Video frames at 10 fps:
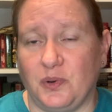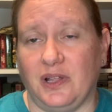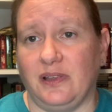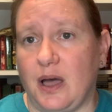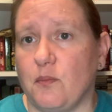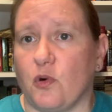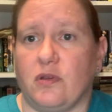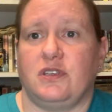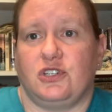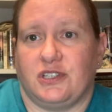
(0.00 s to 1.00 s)
a lot more
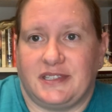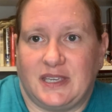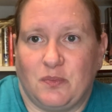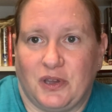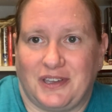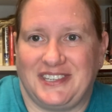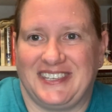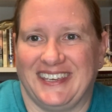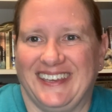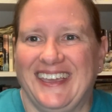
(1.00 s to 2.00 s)
than just see
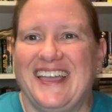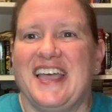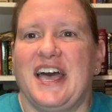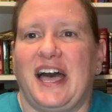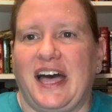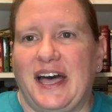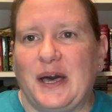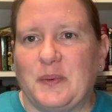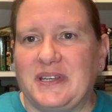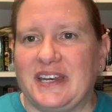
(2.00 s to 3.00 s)
books.
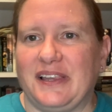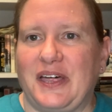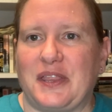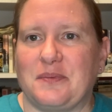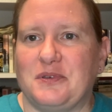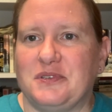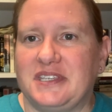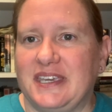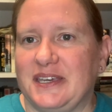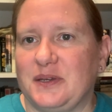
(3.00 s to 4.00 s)
We did a lot of the
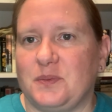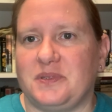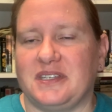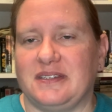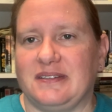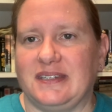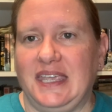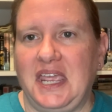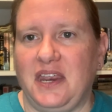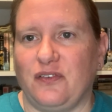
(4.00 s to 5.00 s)
museums and
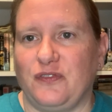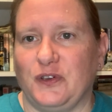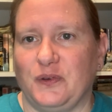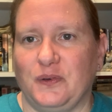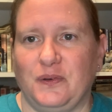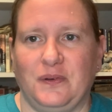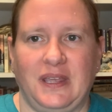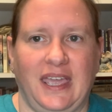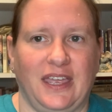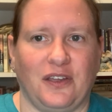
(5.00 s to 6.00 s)
eating food
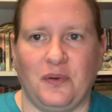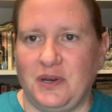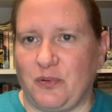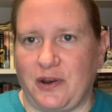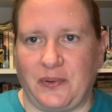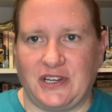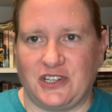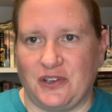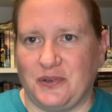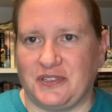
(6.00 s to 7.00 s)
and going to Broadway
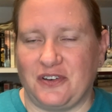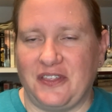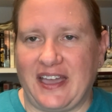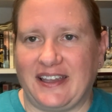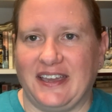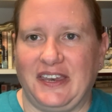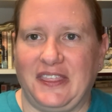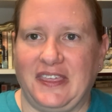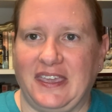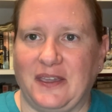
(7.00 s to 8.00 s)
shows and all that kind of
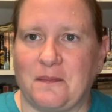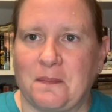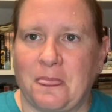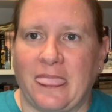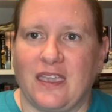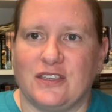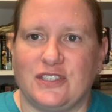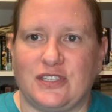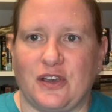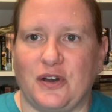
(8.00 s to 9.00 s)
thing.
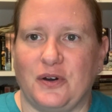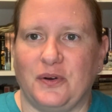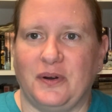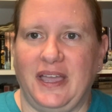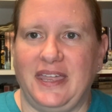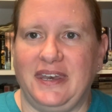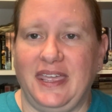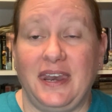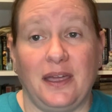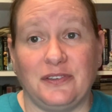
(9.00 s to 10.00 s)
So, and
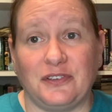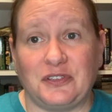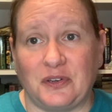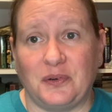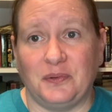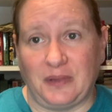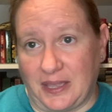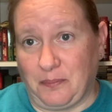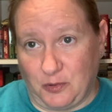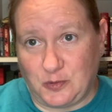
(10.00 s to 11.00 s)
I was also,
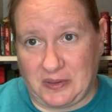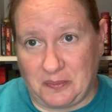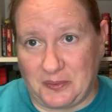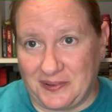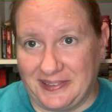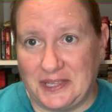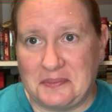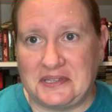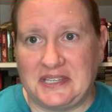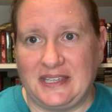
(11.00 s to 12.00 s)
like most people,
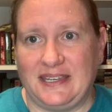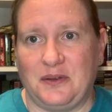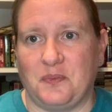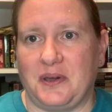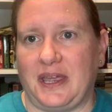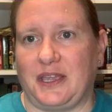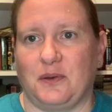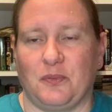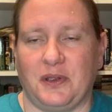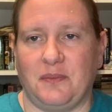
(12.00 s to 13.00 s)
limited in what I
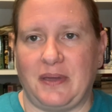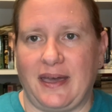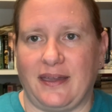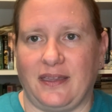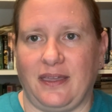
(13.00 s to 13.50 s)
could bring back